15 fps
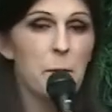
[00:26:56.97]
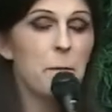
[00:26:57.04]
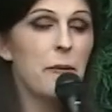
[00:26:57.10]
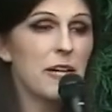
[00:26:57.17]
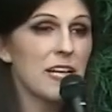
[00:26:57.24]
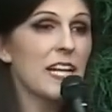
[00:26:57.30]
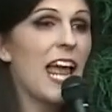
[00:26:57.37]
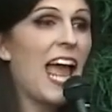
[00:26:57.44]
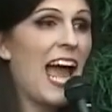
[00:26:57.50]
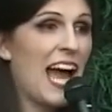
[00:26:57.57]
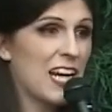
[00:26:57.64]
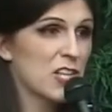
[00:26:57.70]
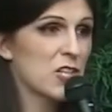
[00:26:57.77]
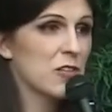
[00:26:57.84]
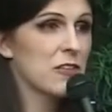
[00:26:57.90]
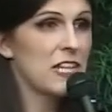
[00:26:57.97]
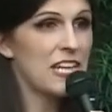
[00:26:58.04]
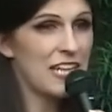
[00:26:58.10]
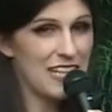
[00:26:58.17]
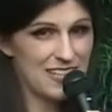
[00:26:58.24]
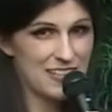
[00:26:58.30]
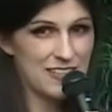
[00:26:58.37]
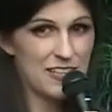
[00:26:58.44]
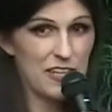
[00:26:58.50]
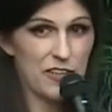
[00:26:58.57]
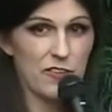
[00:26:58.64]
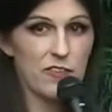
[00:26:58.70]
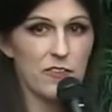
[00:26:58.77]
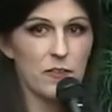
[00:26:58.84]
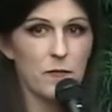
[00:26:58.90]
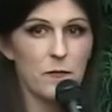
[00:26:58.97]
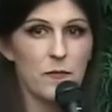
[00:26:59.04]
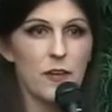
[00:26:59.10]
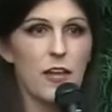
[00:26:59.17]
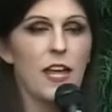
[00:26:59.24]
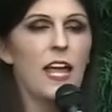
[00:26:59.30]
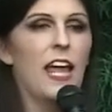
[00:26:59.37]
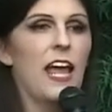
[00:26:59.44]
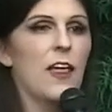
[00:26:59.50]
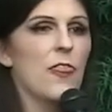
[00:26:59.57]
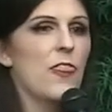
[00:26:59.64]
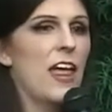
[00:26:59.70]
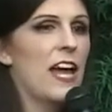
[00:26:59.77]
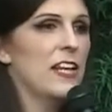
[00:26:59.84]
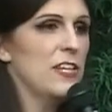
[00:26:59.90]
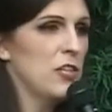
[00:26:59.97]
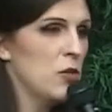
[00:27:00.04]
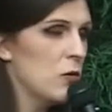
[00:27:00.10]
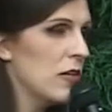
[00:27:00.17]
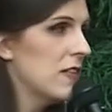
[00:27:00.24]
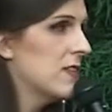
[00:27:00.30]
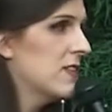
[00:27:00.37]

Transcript: but it actually exists. And that you can